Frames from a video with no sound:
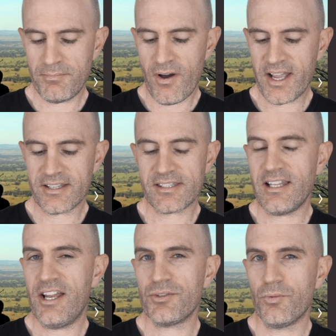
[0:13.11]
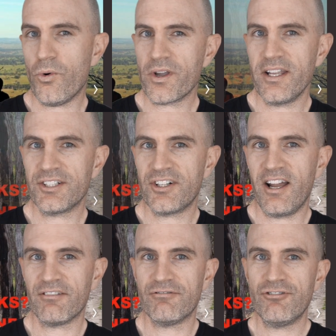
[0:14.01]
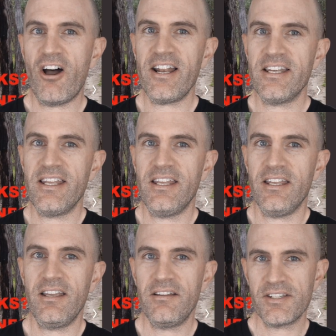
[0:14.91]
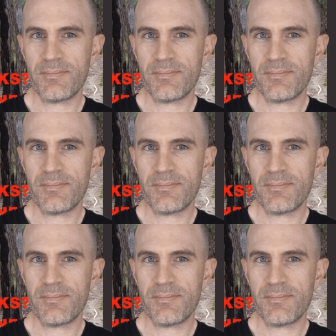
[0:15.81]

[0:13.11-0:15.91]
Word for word: bike slash walking trail right near here,